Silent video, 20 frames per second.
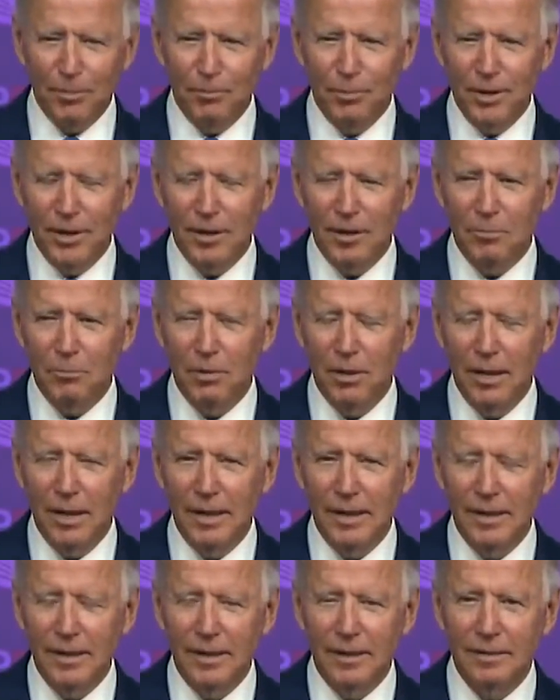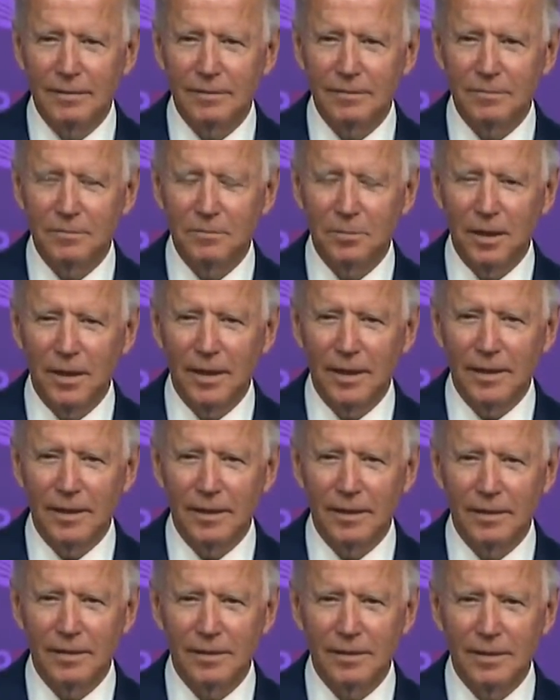prepare by
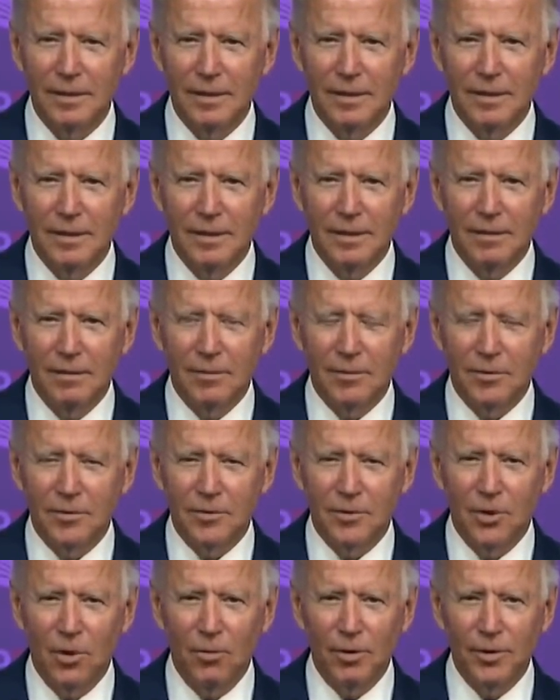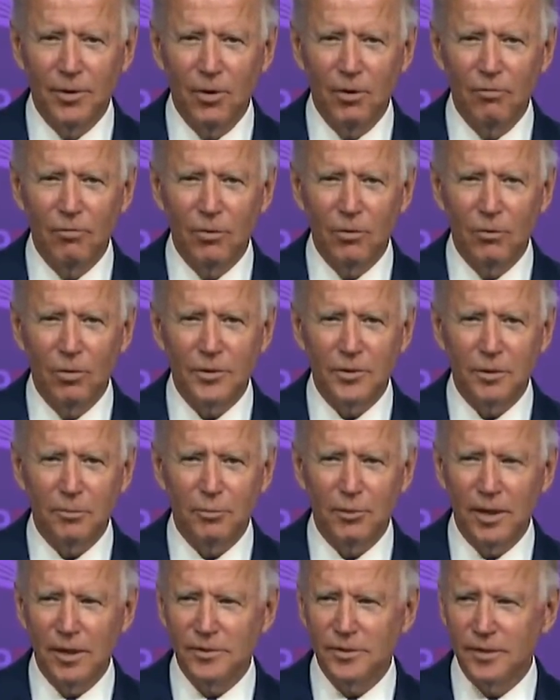going over what the
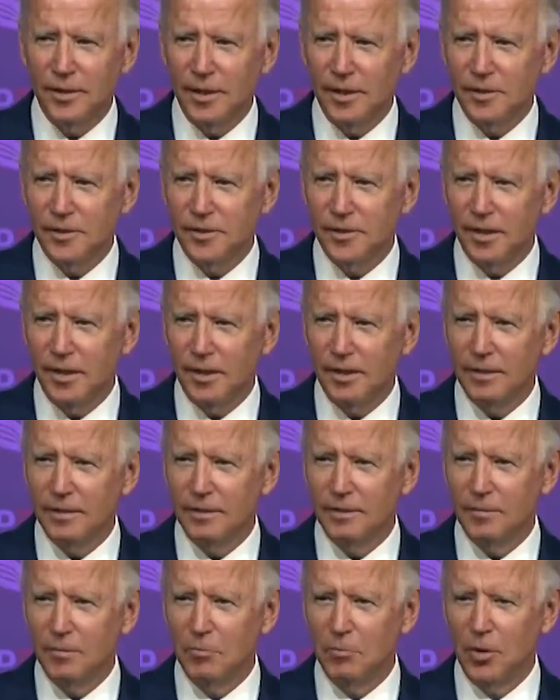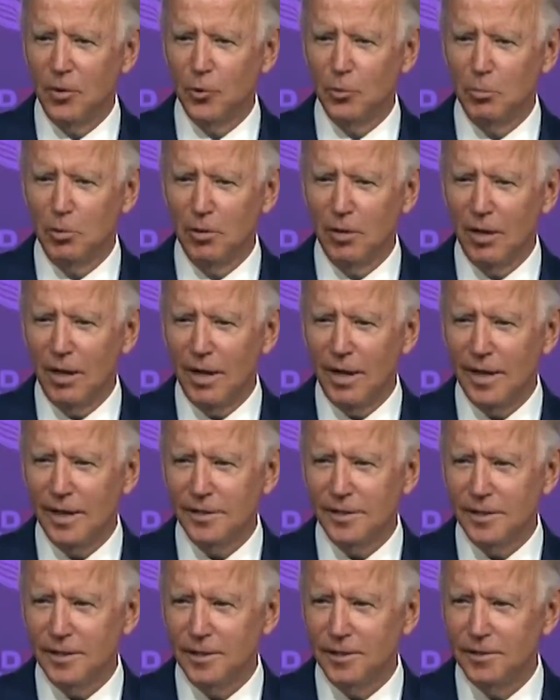president has said, the multiple
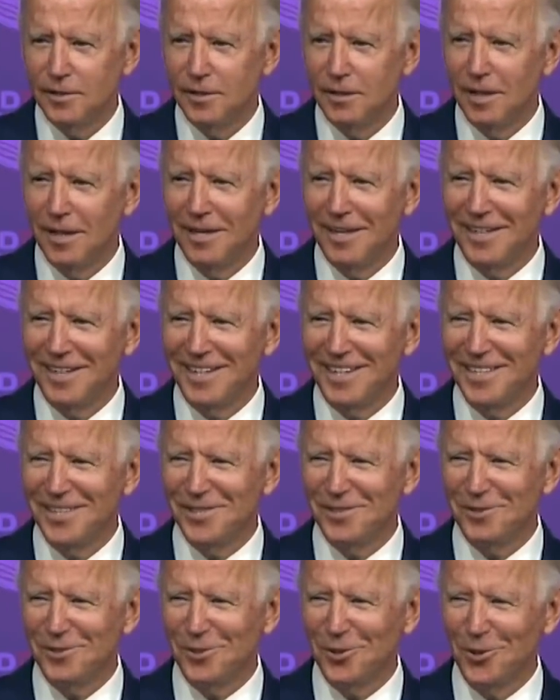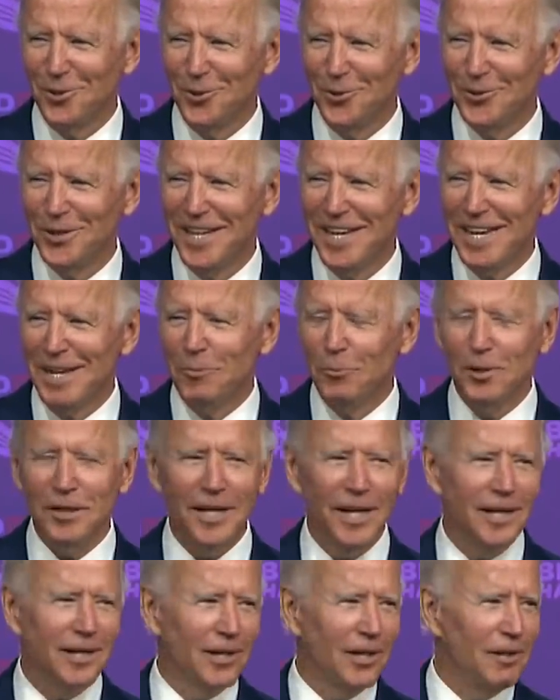lies he's told.
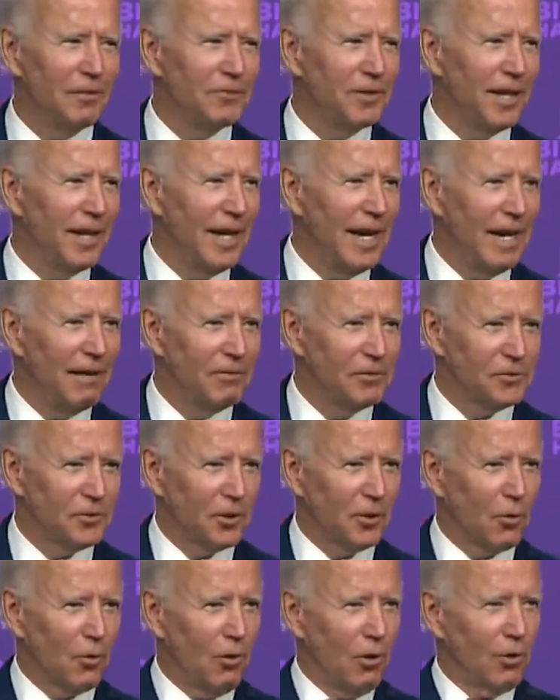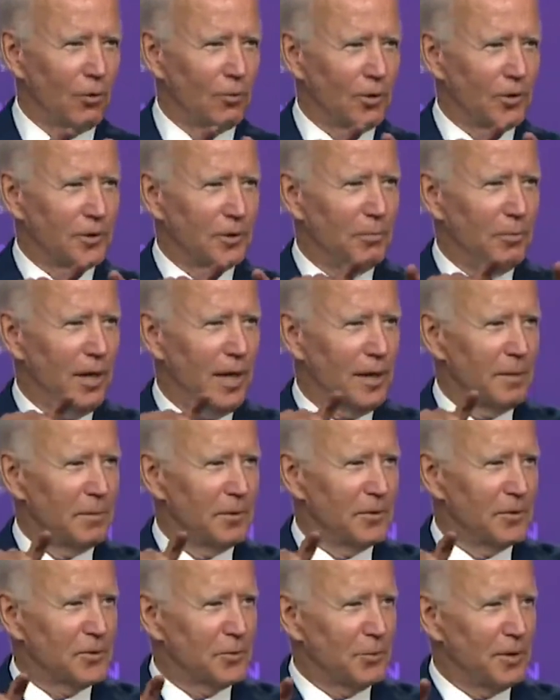What I'd love to have is a crawler at the bottom
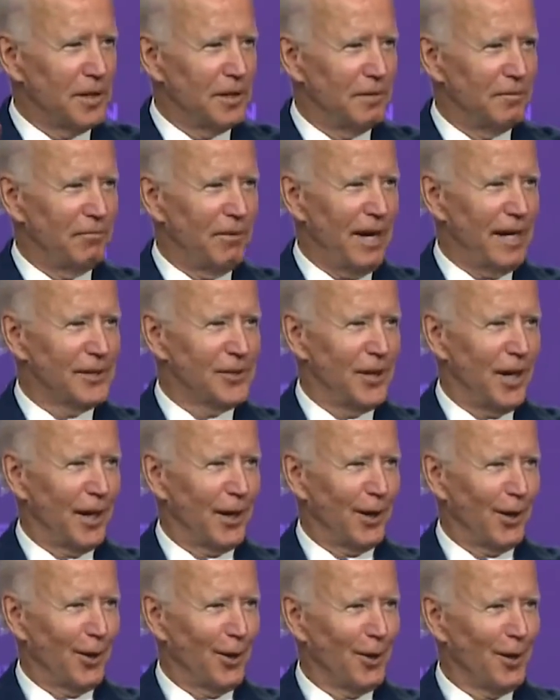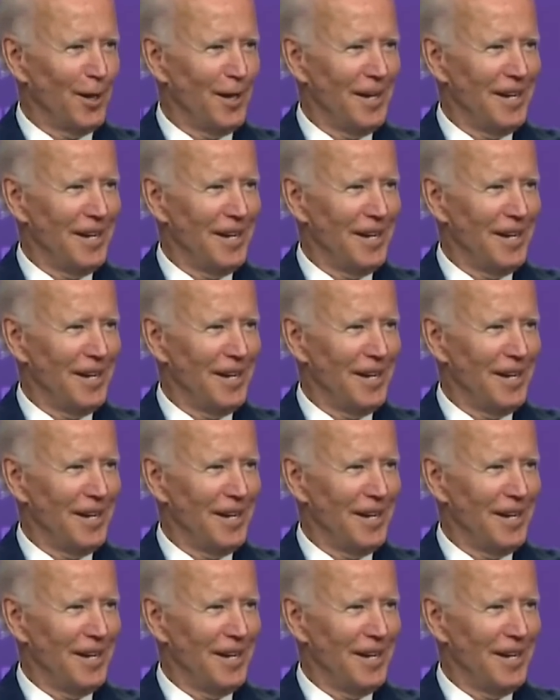of the screen, a fact checker.